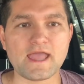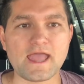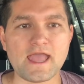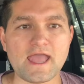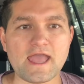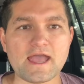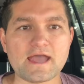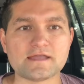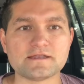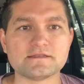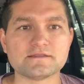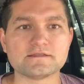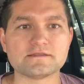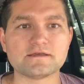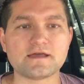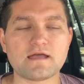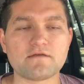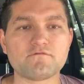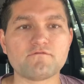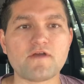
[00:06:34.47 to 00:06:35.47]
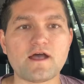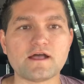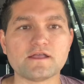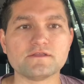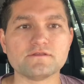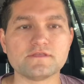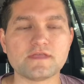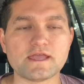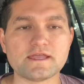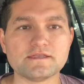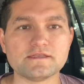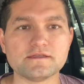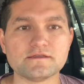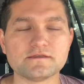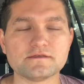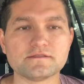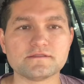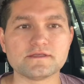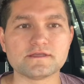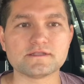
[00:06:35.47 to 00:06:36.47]
And I value the
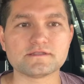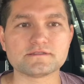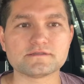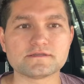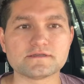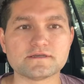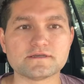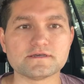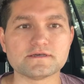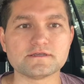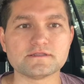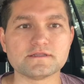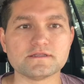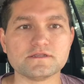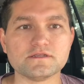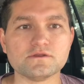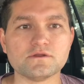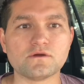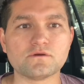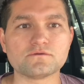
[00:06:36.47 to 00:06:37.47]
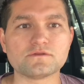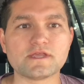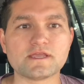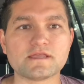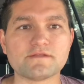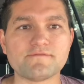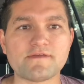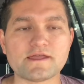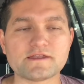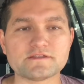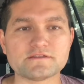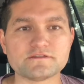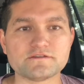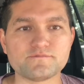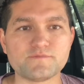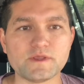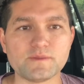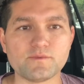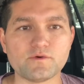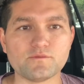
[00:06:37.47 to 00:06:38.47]
idea that you don't take advantage of
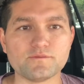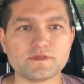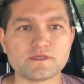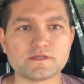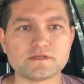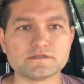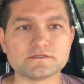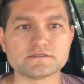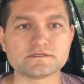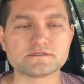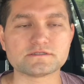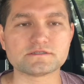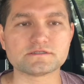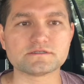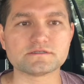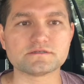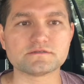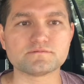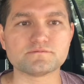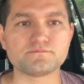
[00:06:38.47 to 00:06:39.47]
people because